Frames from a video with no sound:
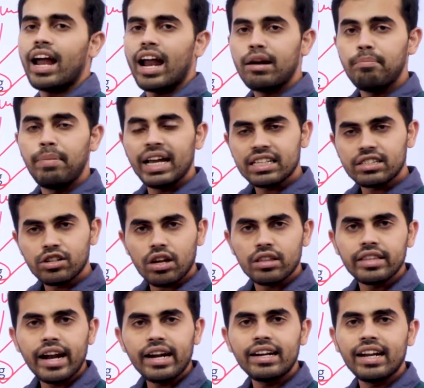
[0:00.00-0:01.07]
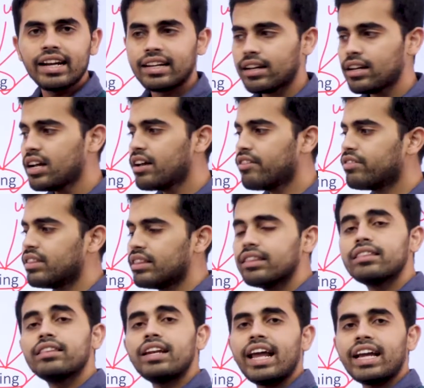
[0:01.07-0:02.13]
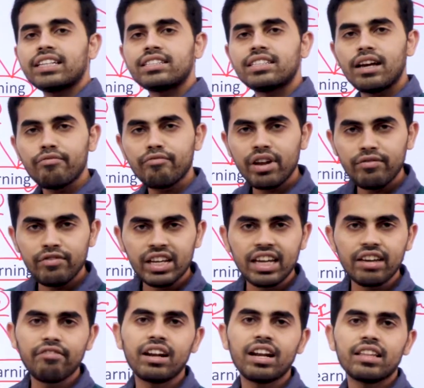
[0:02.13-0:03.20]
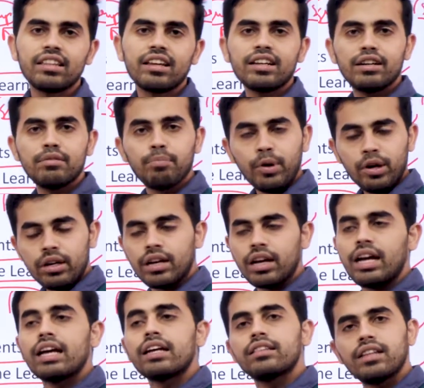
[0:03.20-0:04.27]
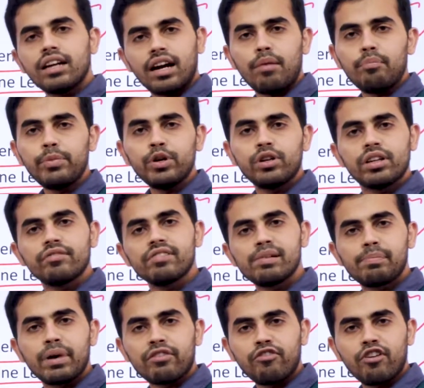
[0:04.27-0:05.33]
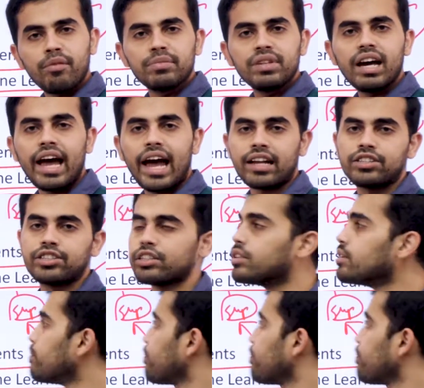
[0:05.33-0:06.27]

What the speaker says: and based on that data, the next time when we give another input, the computer will perform the action.